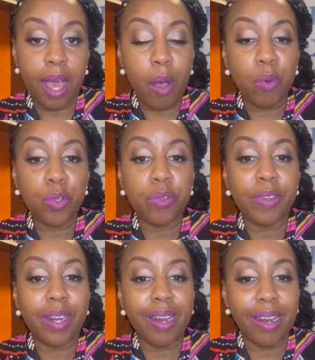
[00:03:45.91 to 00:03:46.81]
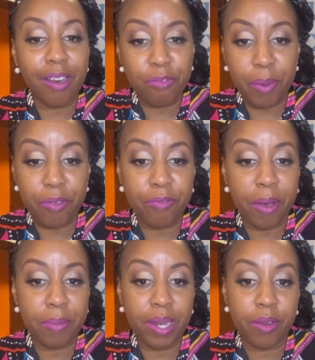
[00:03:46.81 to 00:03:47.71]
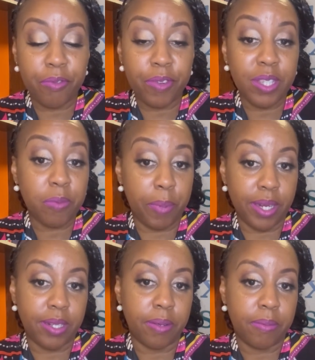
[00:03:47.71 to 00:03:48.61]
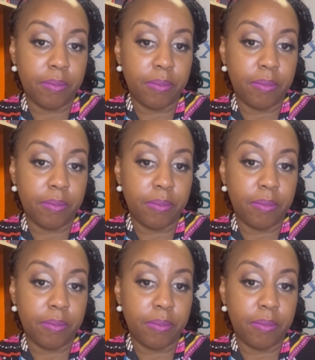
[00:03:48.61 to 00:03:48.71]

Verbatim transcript: I want to even love my family and friends better.